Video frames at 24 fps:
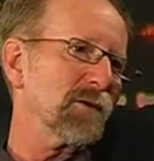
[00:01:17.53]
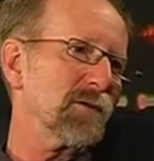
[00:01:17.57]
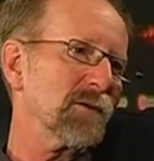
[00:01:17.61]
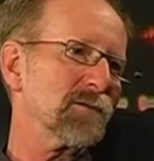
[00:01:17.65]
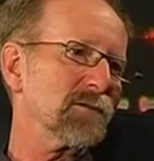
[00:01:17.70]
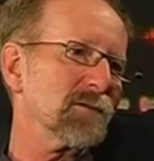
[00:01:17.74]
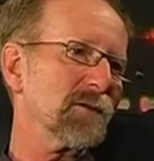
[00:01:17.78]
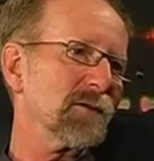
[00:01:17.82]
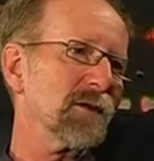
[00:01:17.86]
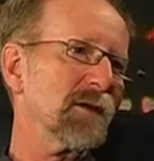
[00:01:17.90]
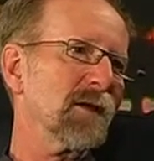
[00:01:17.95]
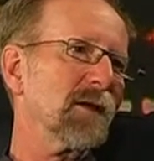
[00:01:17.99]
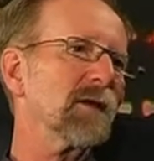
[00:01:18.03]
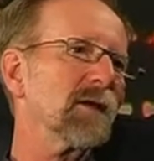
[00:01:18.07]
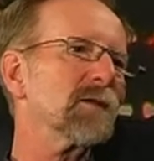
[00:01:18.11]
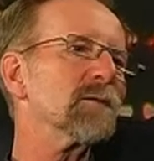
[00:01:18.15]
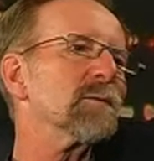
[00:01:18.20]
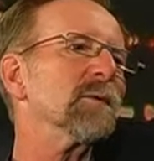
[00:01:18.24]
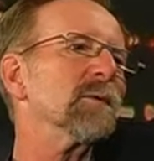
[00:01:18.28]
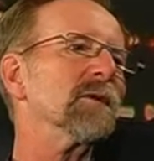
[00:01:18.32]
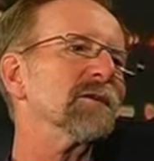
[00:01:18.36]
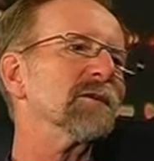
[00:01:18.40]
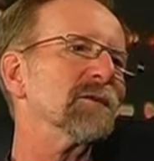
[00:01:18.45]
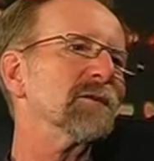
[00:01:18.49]
It's
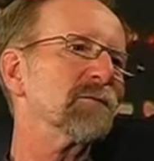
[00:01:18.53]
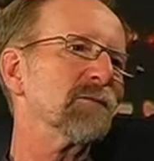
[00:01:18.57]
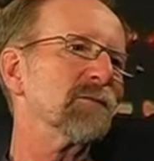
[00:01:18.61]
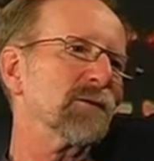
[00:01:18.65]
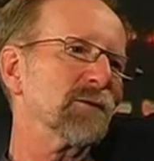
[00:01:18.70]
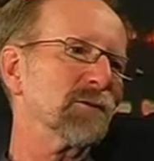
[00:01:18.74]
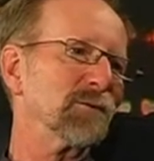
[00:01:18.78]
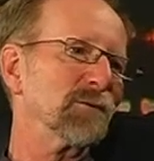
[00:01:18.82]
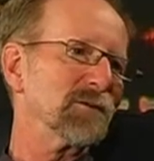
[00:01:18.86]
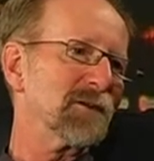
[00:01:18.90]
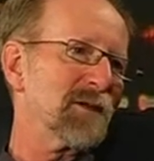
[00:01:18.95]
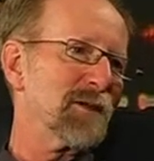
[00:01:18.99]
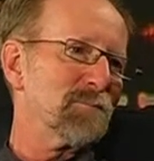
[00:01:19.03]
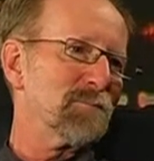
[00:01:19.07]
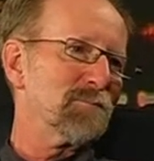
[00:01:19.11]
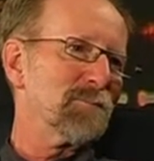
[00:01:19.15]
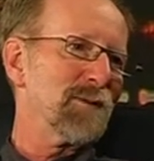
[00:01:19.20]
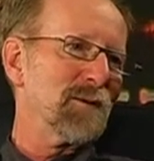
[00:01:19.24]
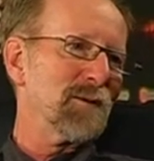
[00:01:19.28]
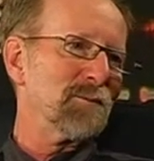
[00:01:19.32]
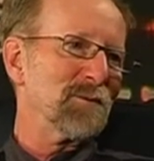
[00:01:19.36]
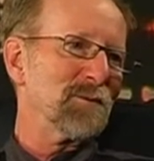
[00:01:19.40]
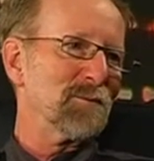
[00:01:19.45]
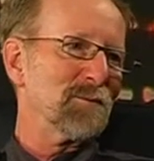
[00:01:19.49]
a bit difficult to get
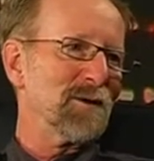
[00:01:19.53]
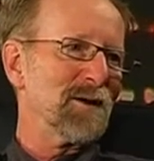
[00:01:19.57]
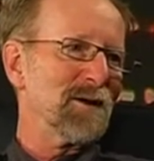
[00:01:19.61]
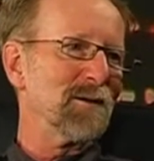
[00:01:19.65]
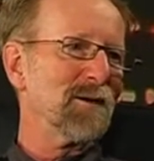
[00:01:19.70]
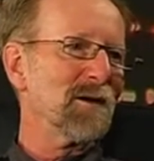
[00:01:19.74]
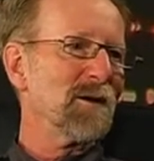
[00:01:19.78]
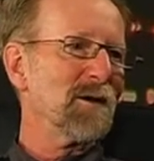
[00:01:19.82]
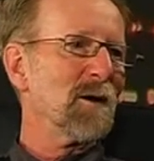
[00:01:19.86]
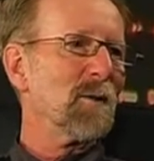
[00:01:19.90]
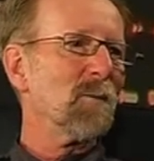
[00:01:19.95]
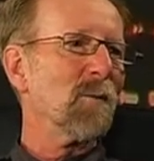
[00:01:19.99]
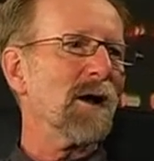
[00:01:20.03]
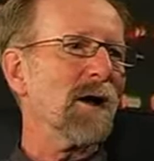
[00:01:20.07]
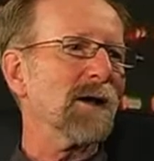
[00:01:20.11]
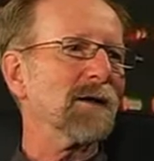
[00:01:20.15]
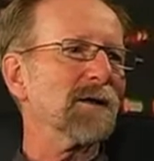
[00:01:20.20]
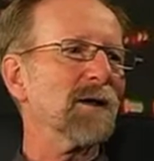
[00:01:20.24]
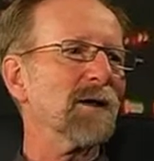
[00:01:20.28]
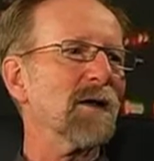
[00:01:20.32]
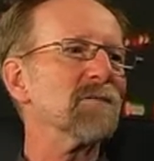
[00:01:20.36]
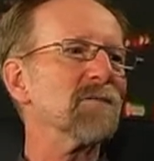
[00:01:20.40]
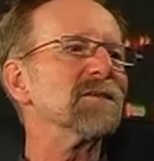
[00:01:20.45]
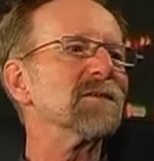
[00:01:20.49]
people to wear
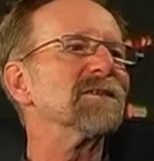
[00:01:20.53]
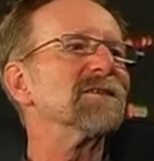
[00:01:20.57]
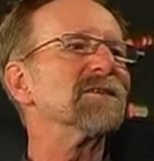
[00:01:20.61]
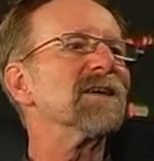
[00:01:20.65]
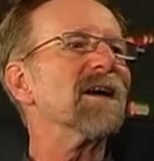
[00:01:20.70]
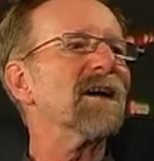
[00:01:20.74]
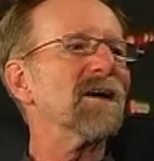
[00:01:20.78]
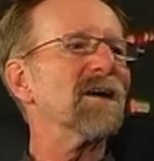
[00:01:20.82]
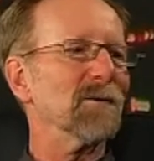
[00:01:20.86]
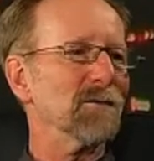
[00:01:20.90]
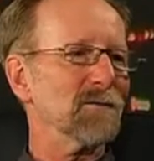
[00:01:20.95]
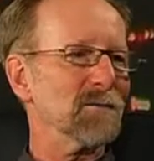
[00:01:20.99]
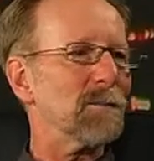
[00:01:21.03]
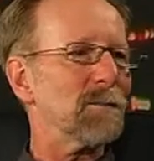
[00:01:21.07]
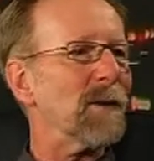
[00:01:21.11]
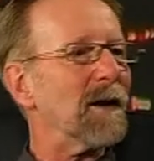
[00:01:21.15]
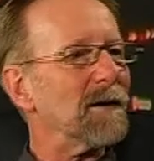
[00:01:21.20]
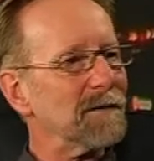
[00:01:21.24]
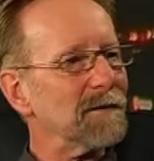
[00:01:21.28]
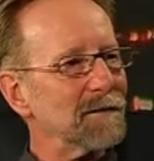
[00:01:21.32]
white gloves and tails. But